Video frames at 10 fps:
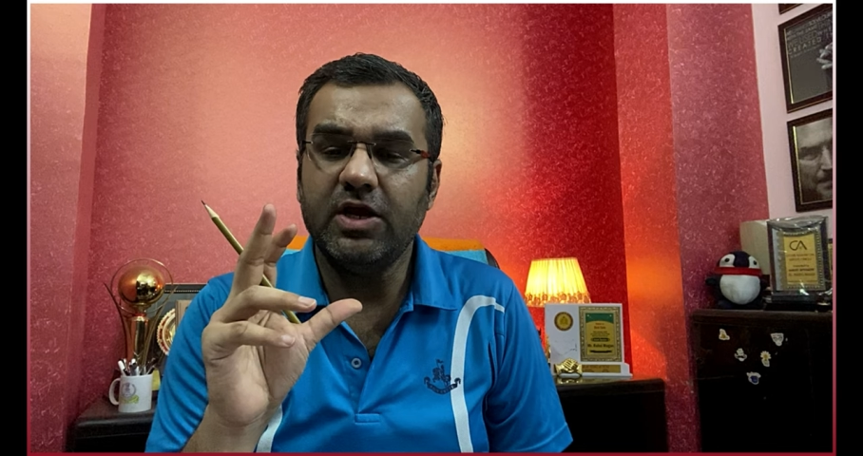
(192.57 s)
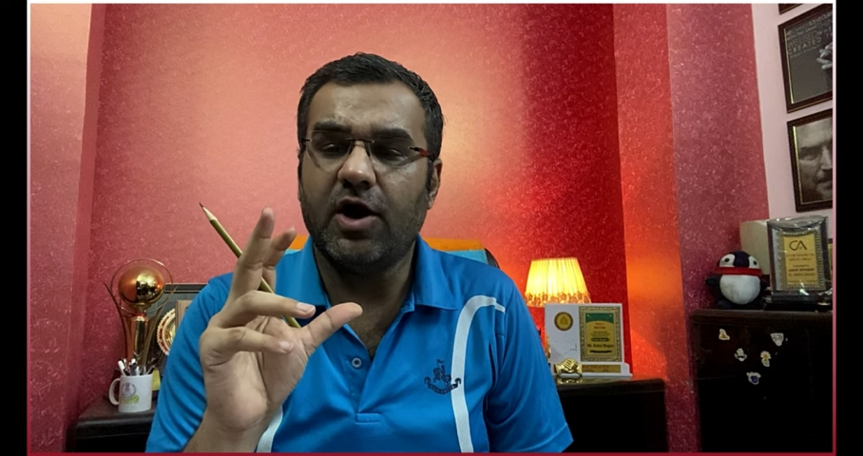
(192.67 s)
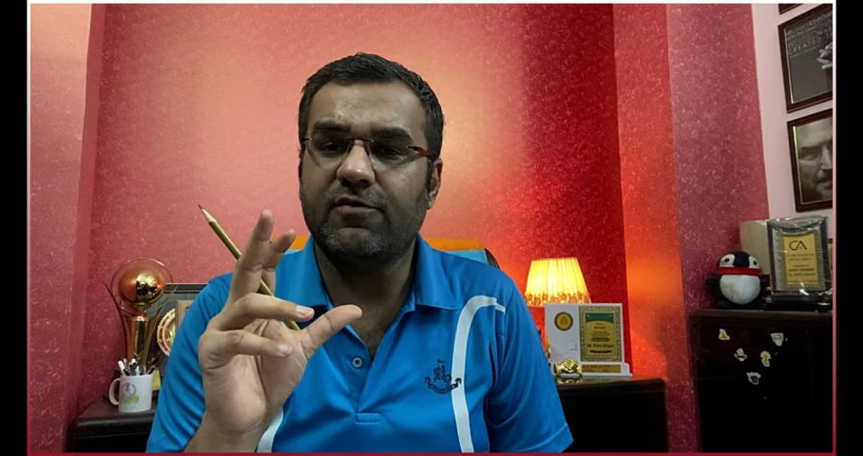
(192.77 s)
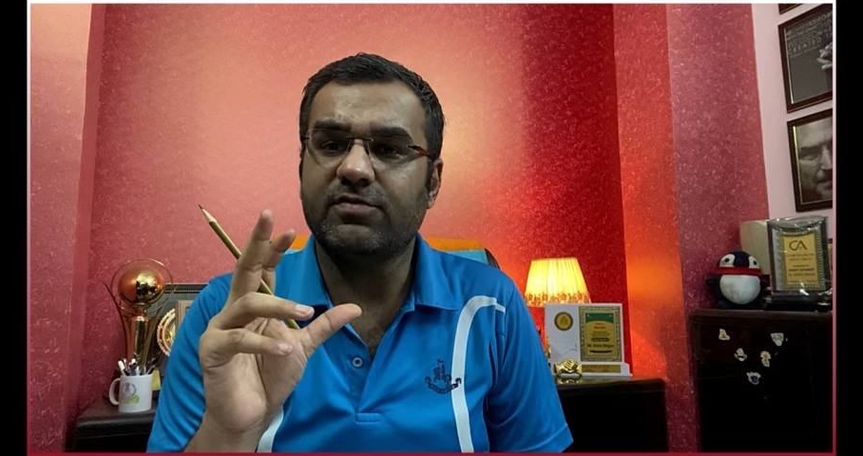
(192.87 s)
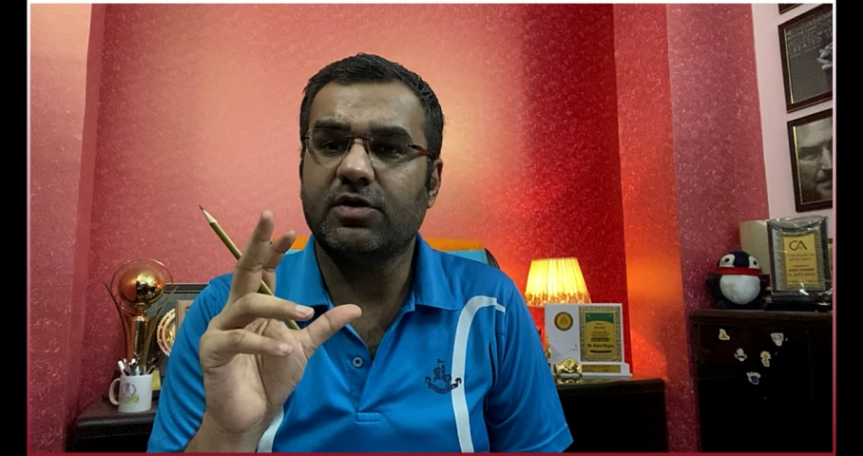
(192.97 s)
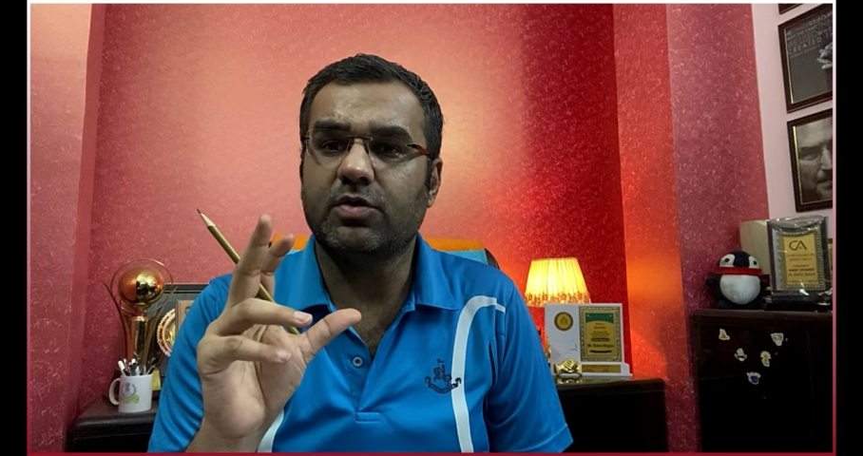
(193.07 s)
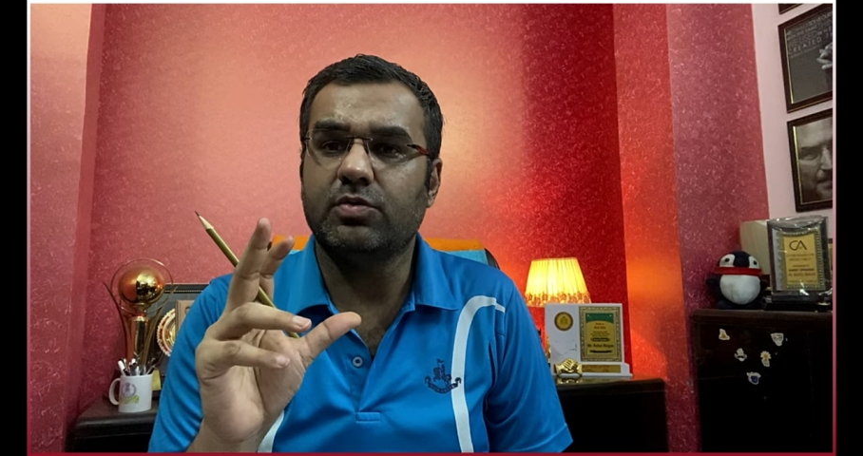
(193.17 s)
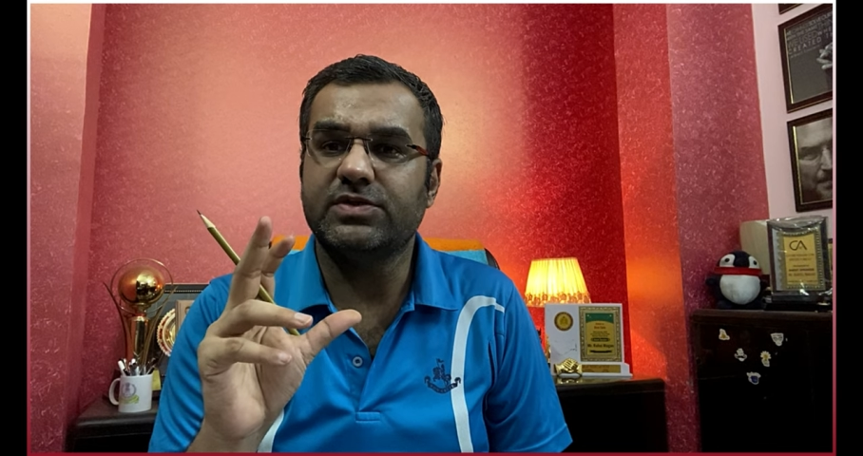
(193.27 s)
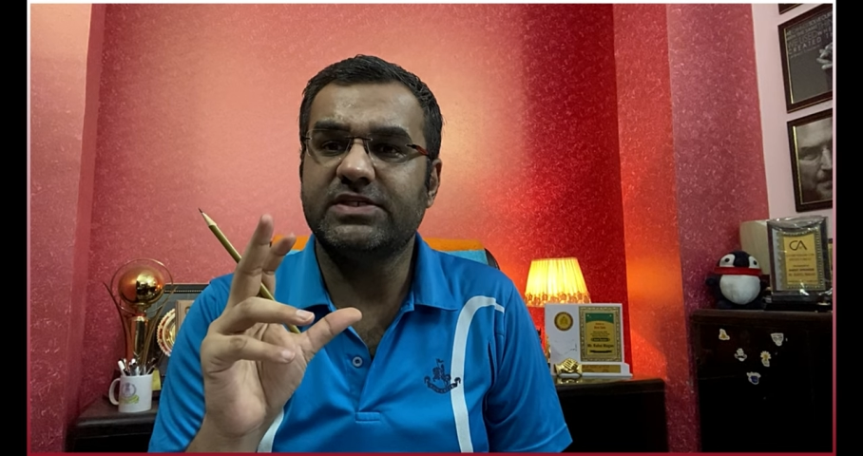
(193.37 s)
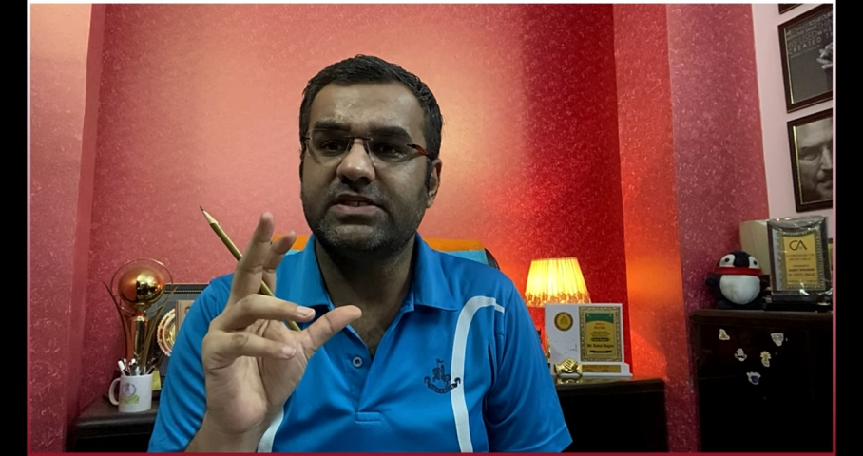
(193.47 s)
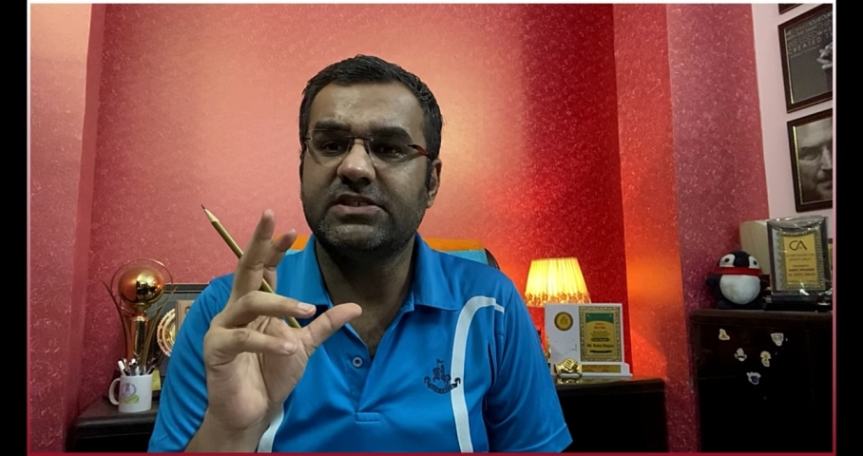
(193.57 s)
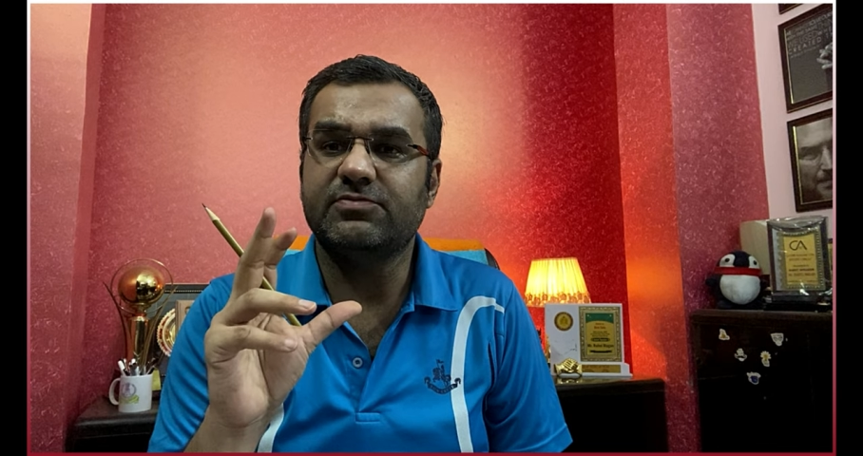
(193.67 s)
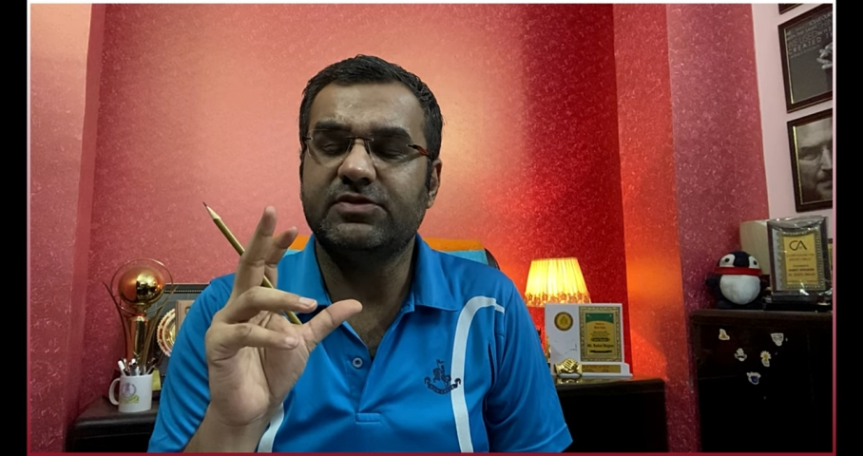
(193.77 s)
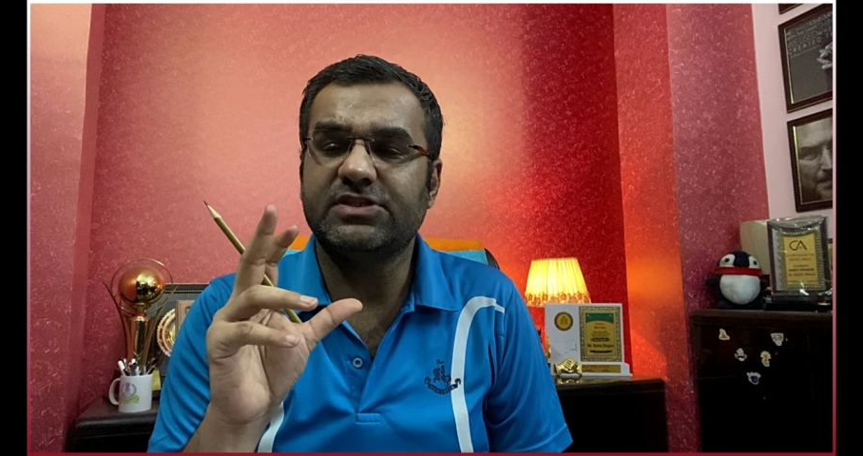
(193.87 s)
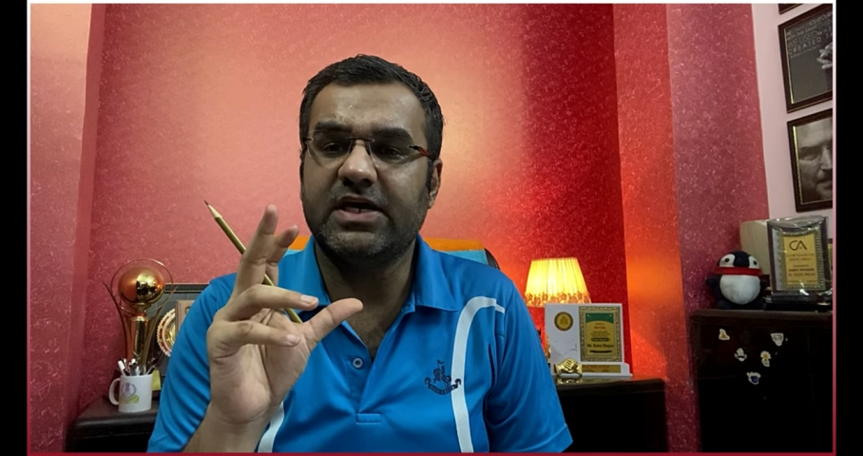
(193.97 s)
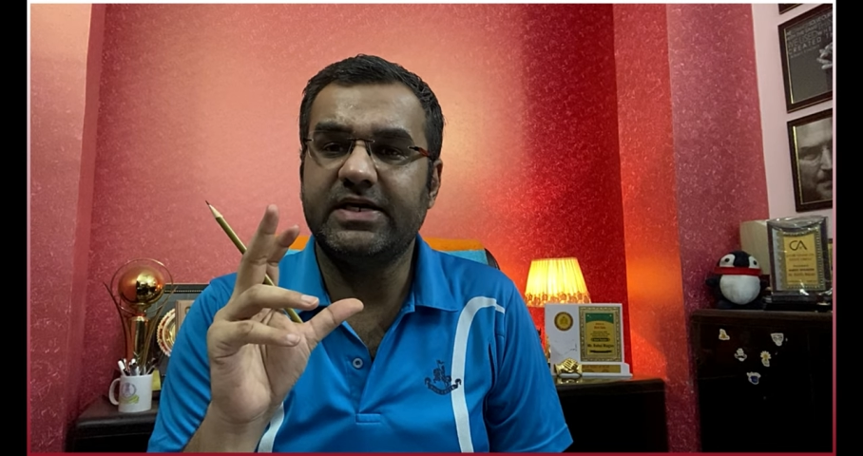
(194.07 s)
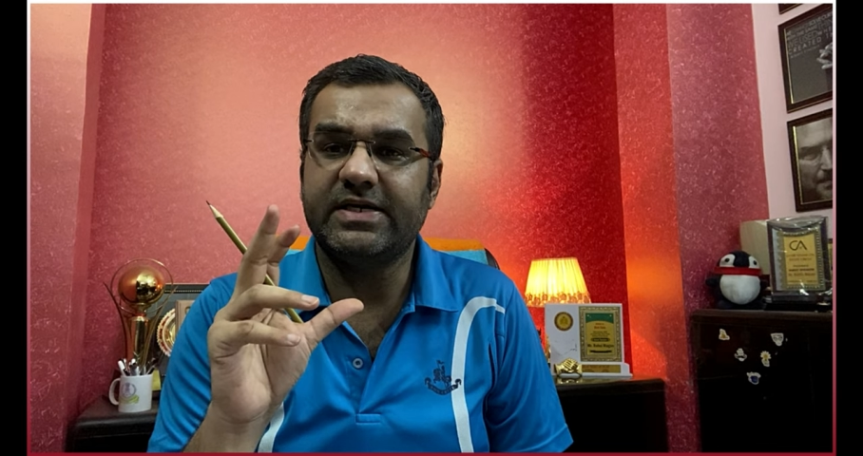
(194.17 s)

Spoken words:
of the courses which are